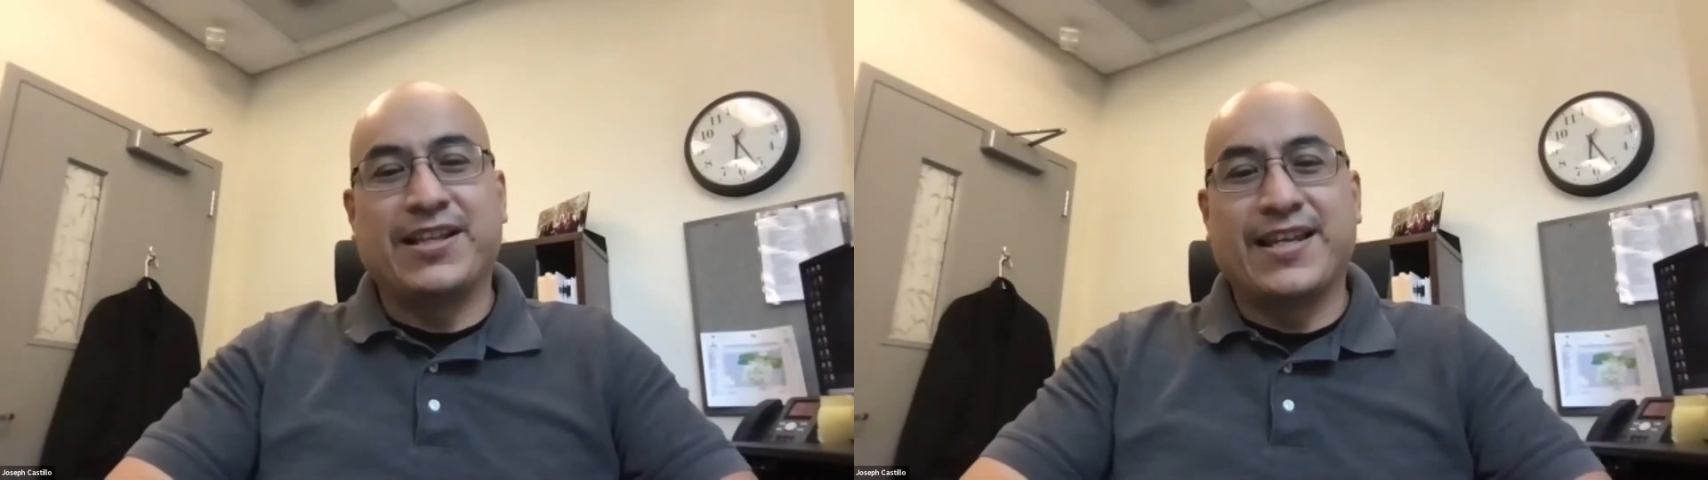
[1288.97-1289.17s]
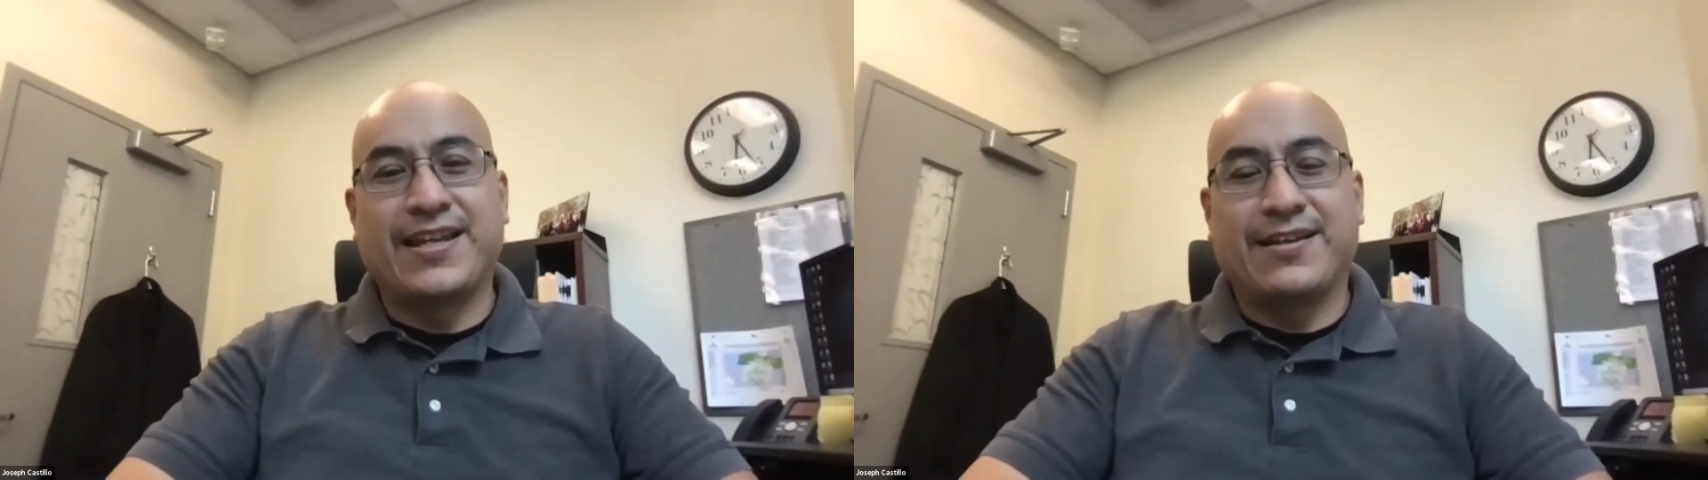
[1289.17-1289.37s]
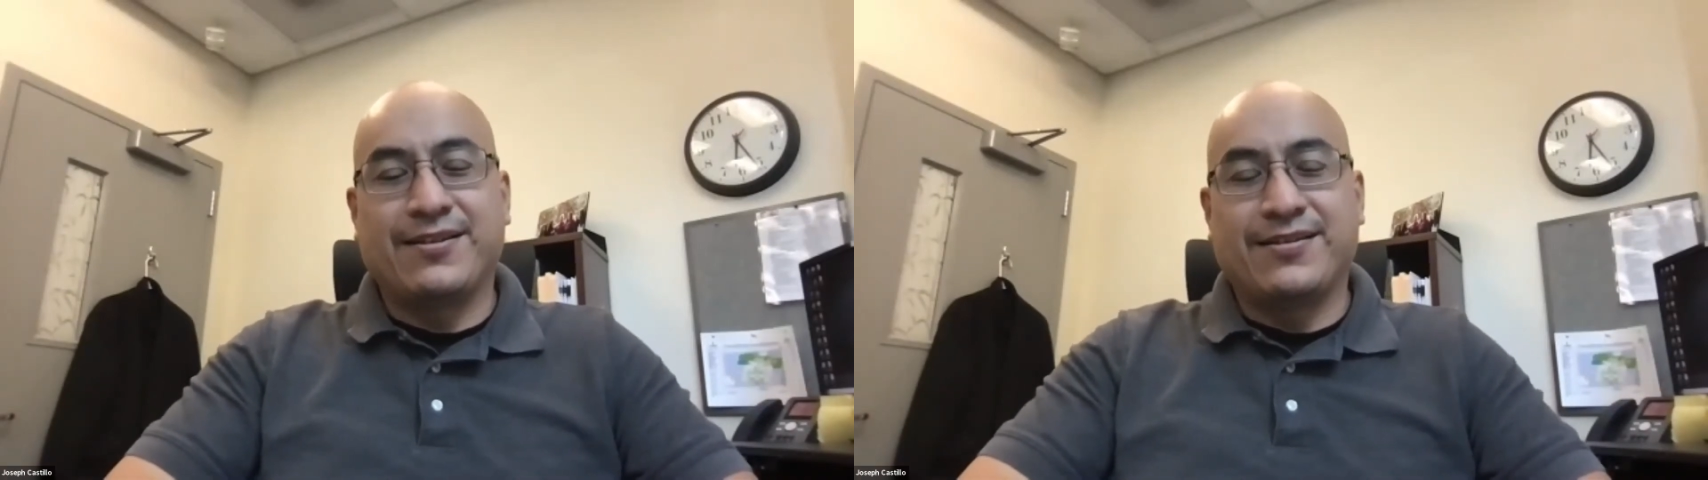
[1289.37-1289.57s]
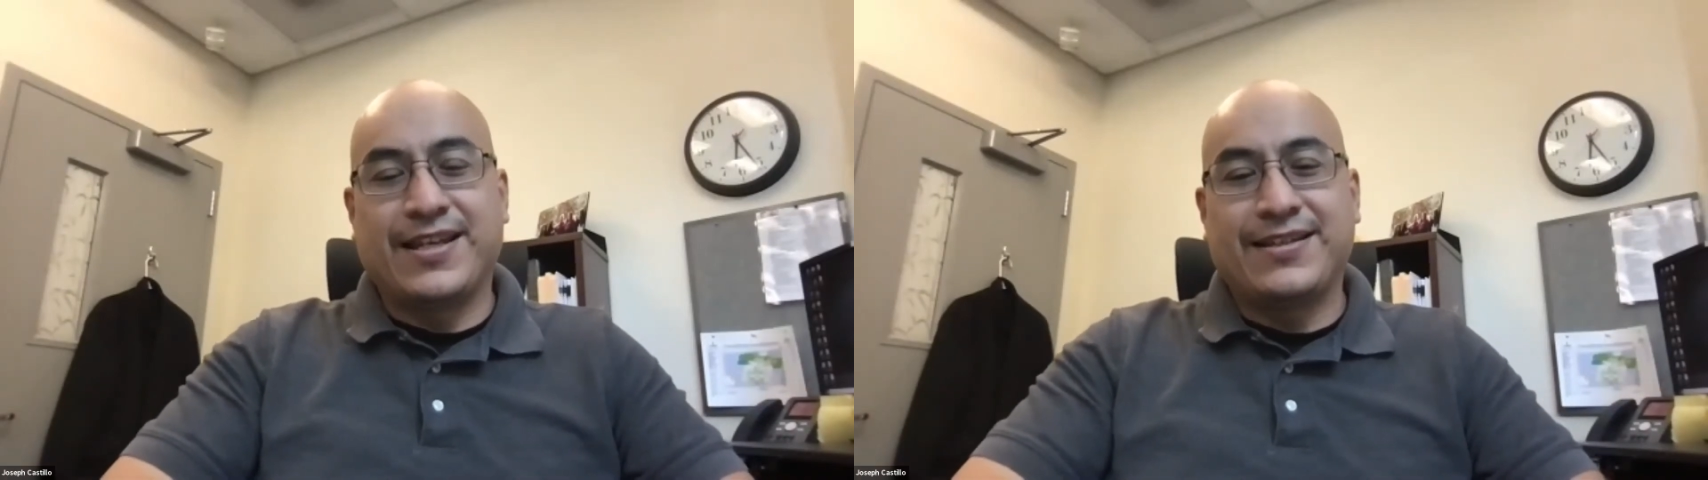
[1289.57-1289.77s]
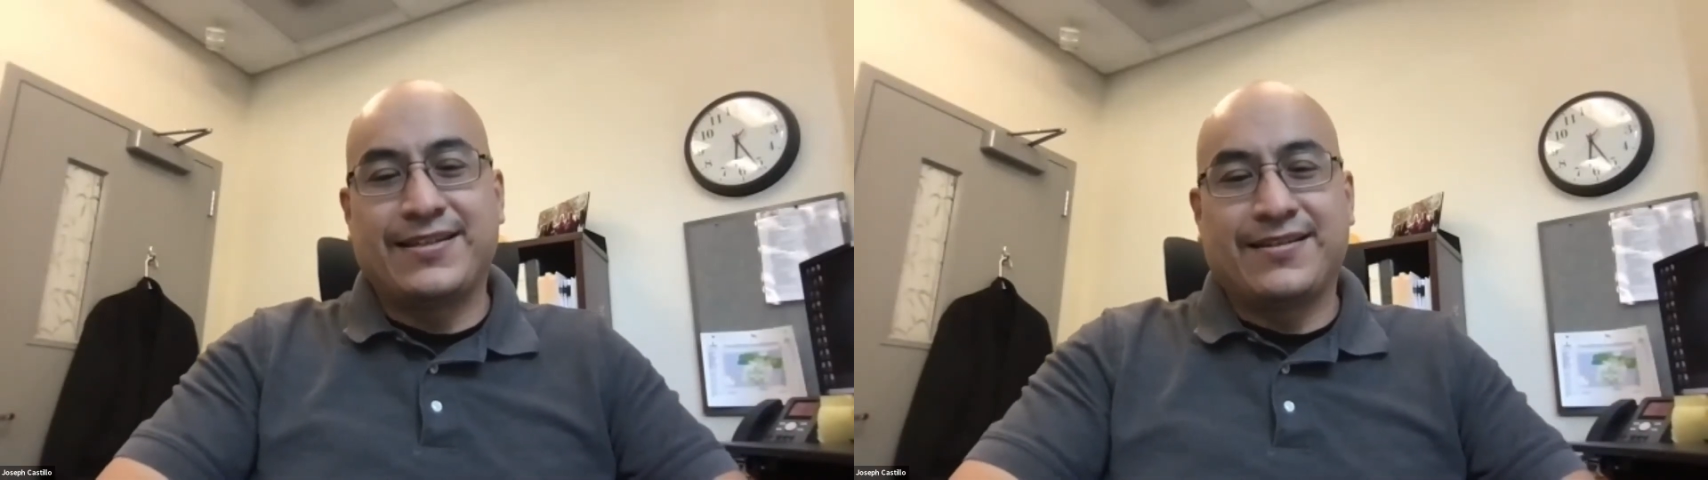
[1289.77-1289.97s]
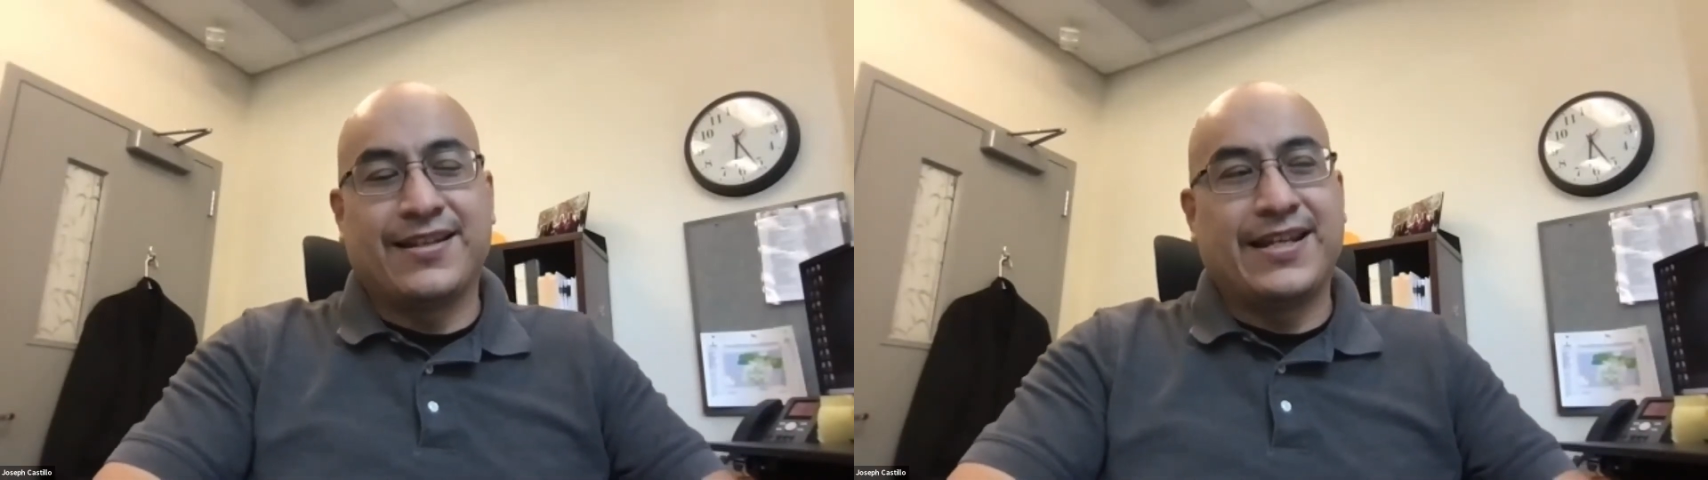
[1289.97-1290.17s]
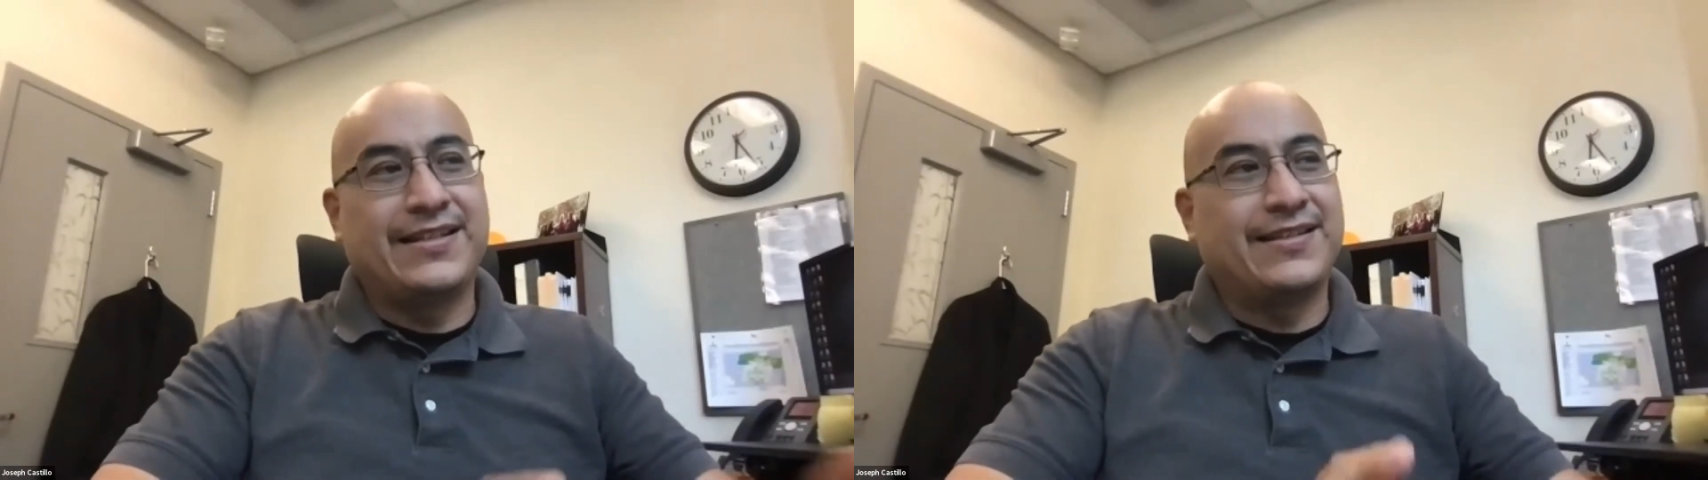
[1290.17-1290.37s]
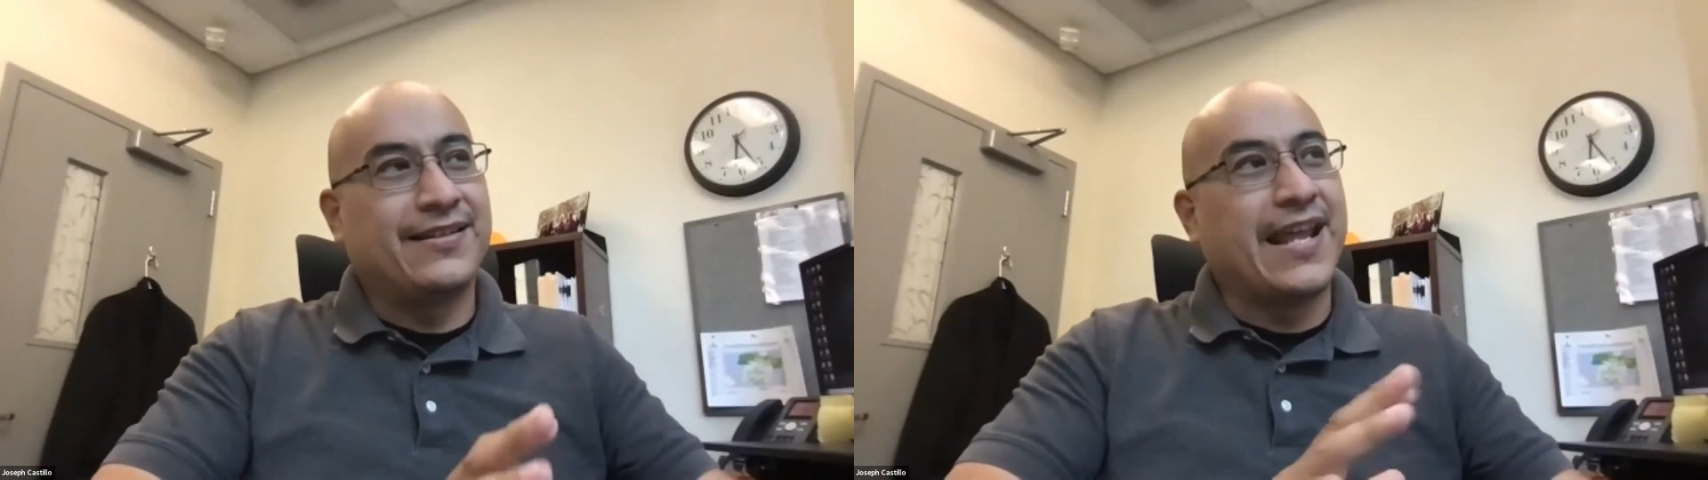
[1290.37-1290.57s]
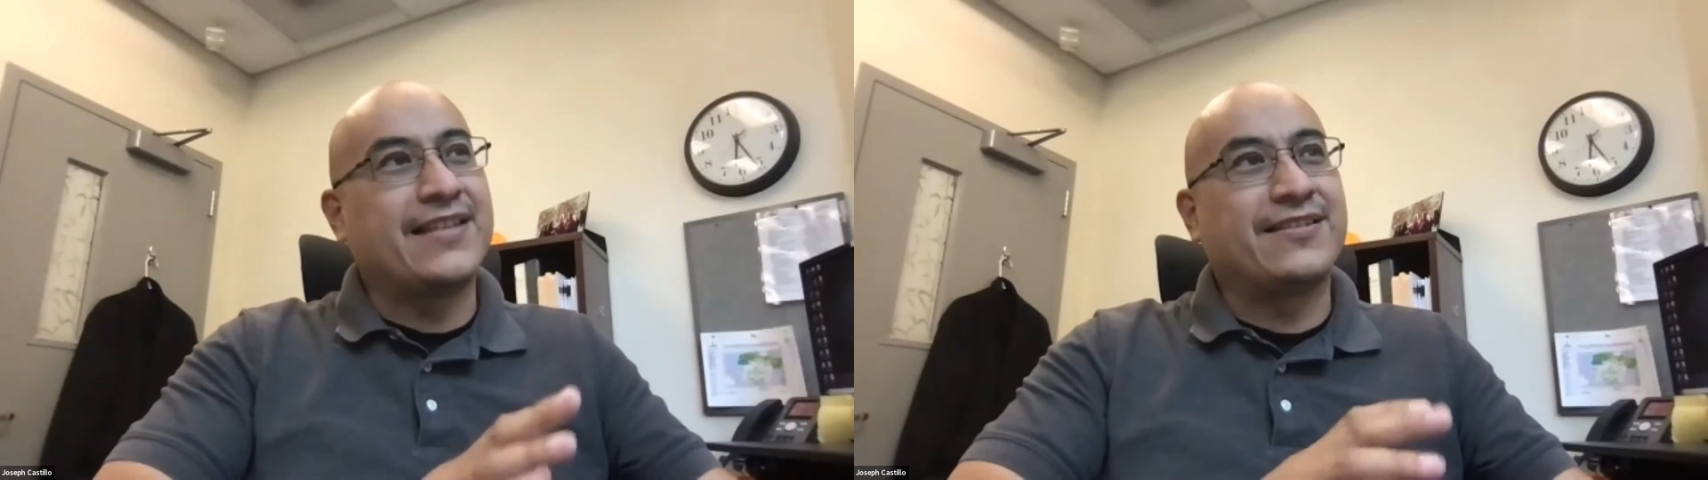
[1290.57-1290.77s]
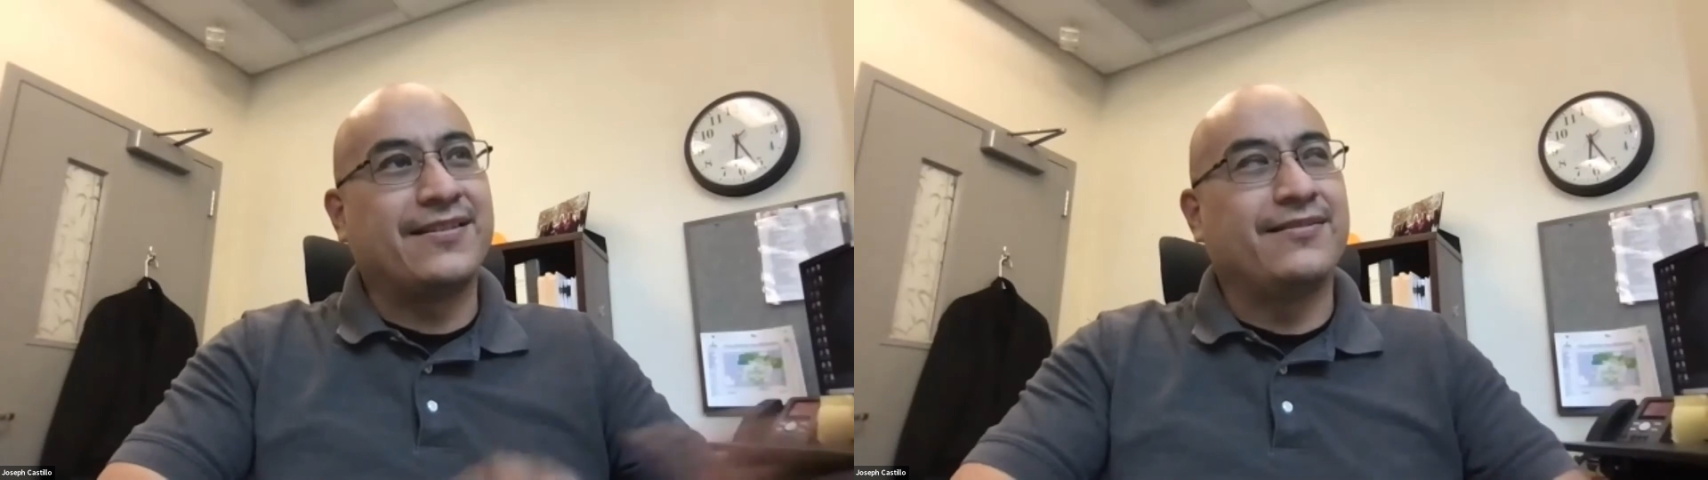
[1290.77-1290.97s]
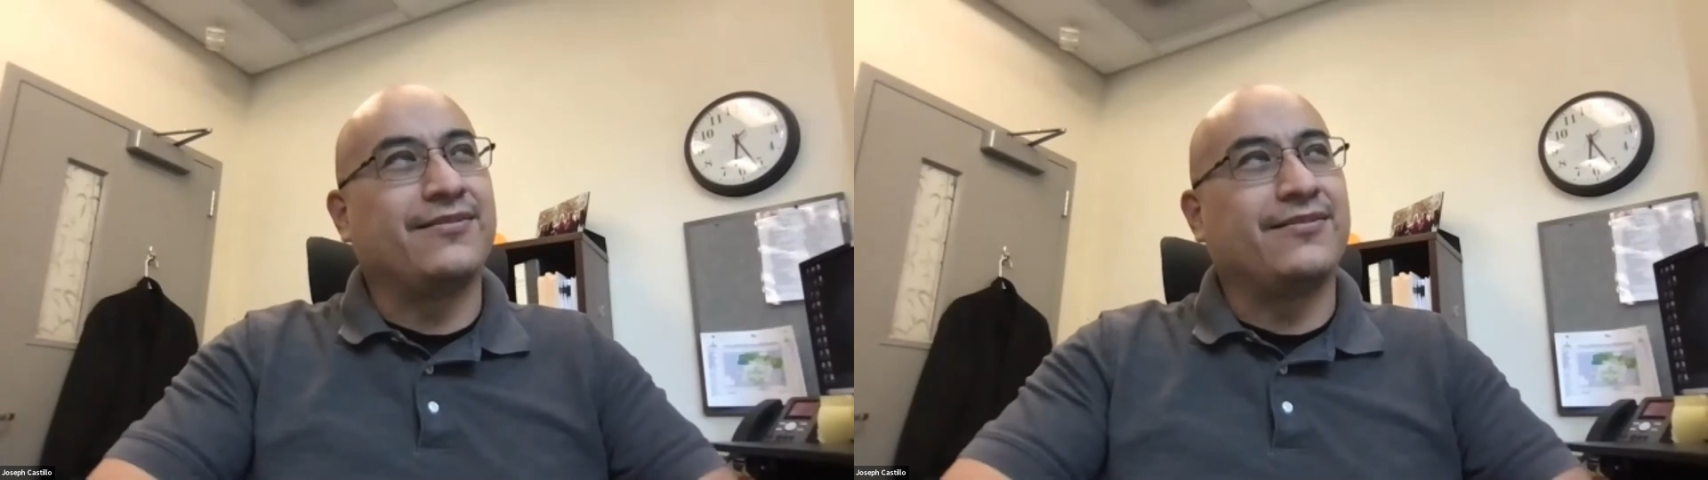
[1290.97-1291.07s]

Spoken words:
last